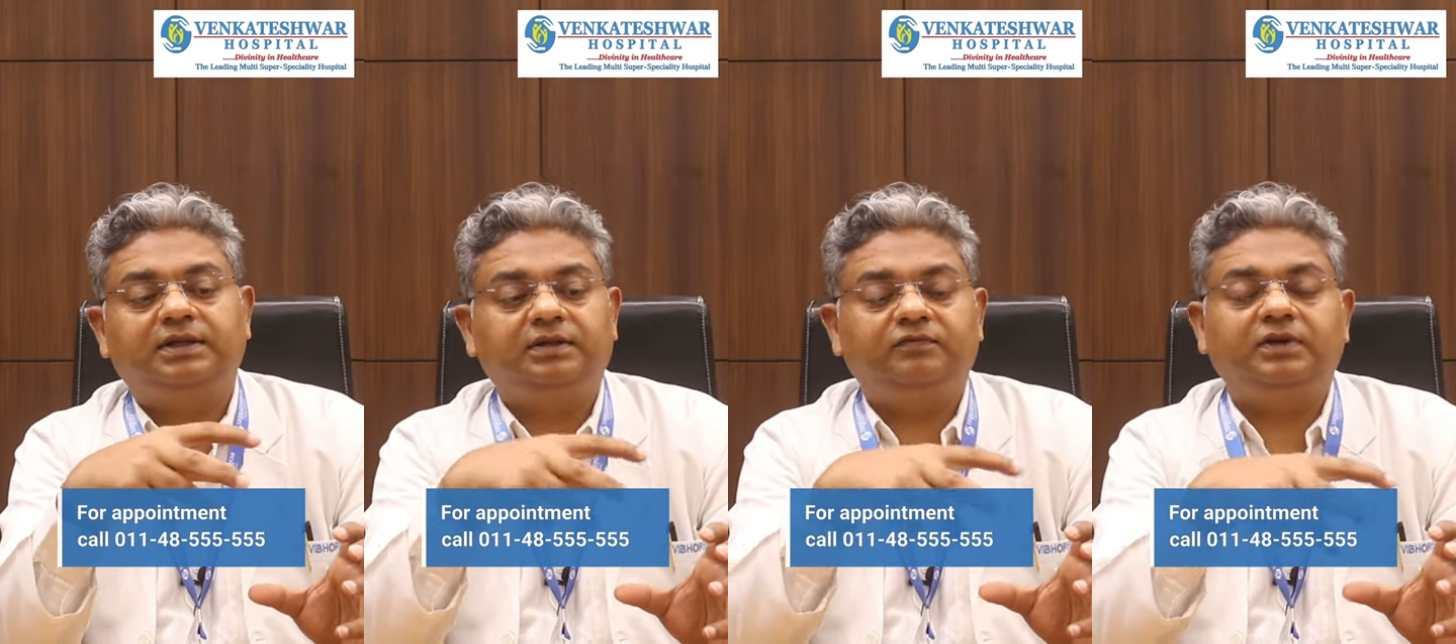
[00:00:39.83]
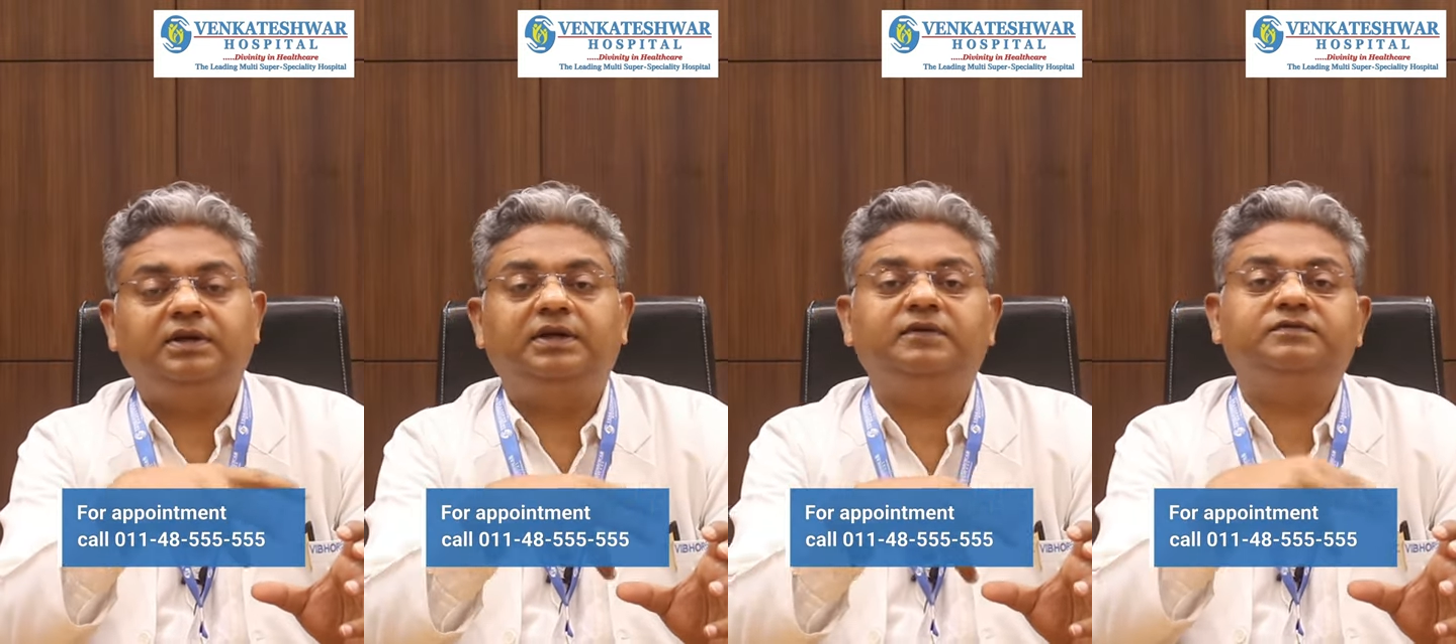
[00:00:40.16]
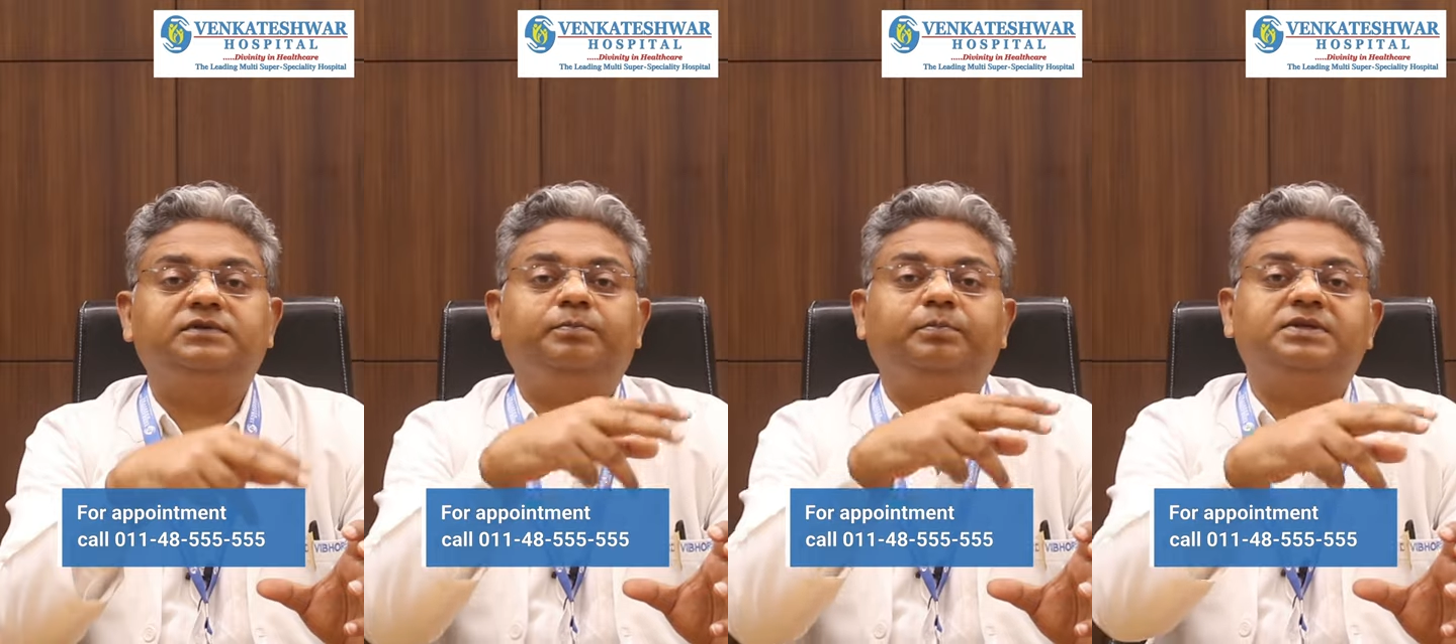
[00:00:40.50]
then we
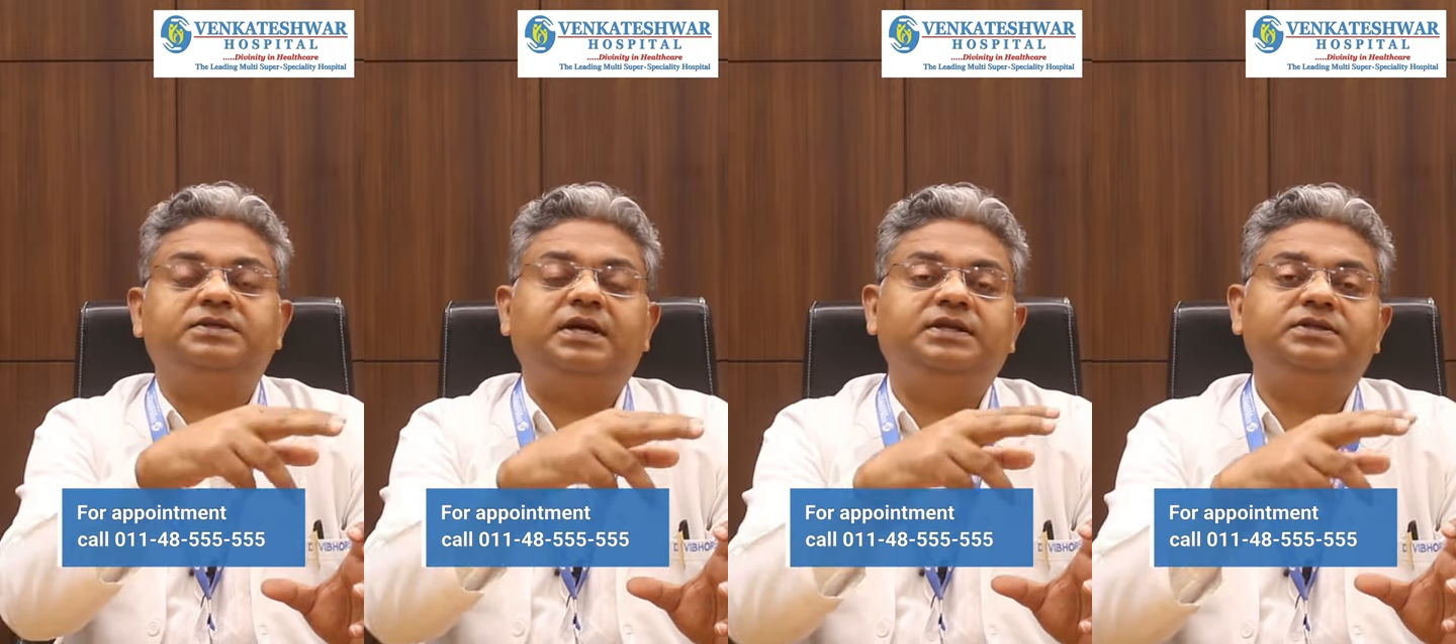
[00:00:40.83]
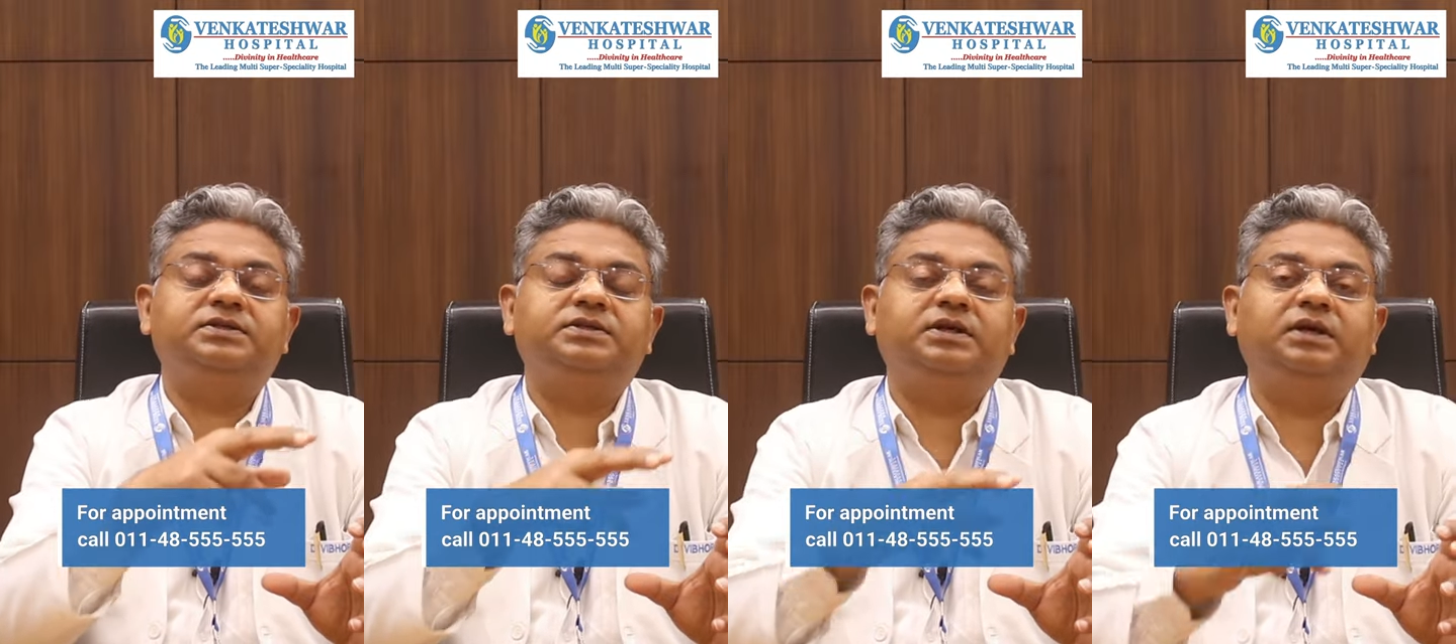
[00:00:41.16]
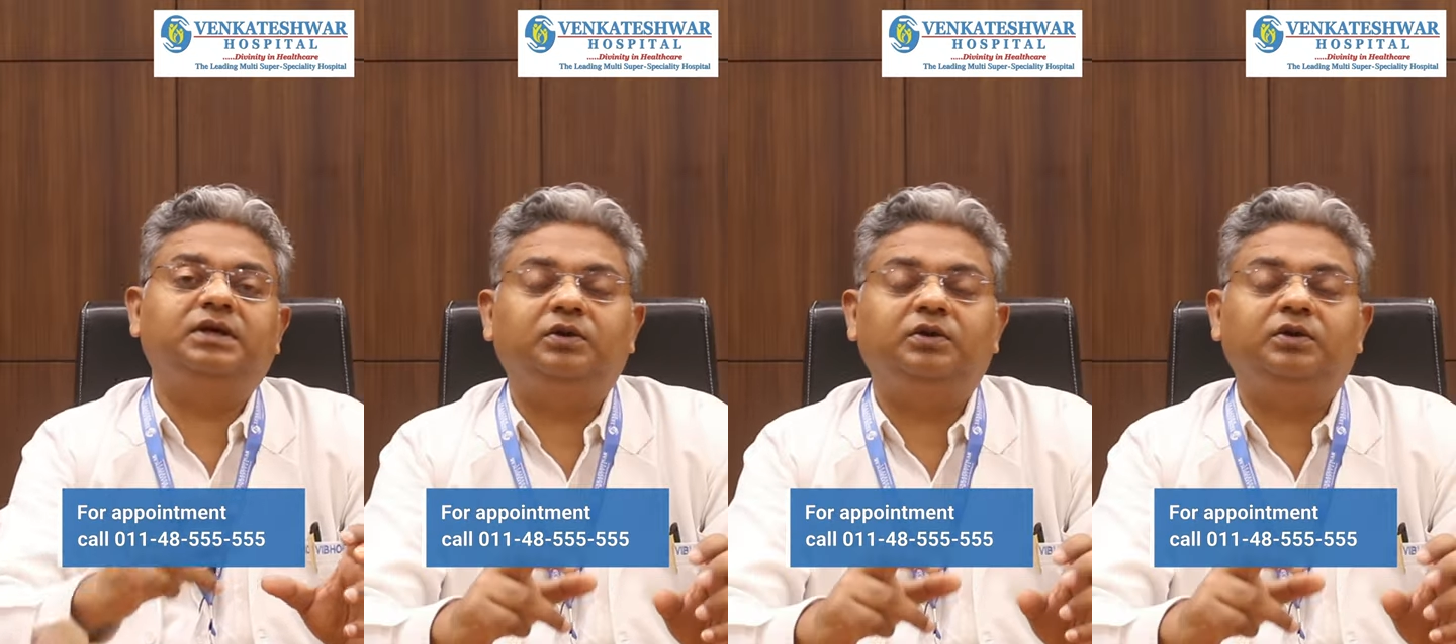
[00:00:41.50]
give the precise, uh,